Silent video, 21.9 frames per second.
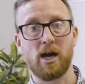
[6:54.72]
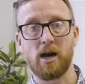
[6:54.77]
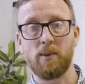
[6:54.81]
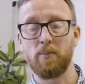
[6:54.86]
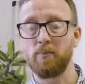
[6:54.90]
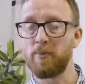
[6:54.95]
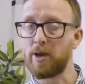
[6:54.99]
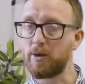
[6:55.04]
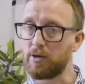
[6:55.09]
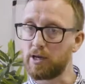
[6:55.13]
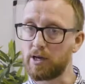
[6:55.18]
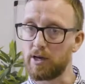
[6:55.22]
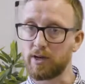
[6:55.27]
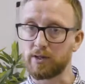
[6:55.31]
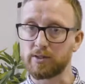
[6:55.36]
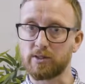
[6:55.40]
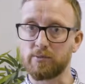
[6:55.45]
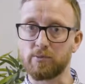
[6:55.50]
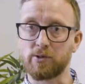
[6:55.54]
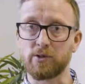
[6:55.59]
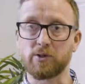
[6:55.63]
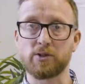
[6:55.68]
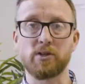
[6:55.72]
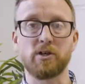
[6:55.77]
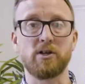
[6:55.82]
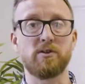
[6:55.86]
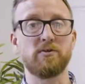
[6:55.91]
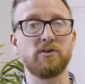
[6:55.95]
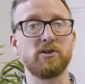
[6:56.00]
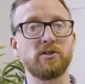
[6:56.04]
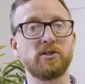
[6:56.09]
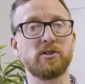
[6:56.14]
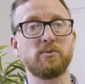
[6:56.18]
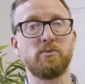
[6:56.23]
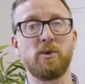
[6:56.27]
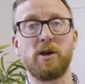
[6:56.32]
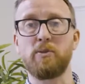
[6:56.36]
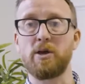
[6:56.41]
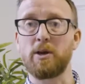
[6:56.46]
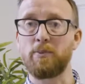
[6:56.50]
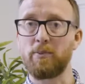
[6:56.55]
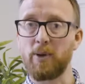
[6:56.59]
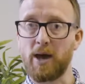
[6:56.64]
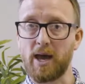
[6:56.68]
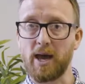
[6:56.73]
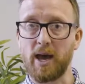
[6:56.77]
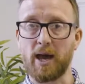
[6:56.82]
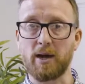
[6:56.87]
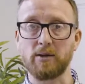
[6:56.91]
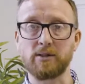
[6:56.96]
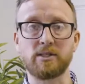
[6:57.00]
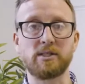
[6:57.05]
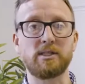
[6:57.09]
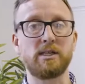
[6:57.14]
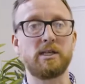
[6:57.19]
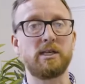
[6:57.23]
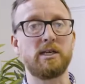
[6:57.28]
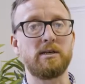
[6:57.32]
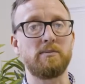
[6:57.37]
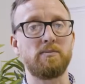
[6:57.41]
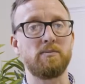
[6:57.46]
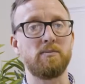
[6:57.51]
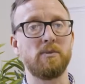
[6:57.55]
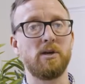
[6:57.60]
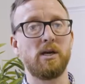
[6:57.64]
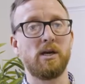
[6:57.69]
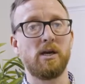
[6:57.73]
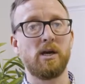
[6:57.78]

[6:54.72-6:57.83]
maybe customer service, maybe a payouts team,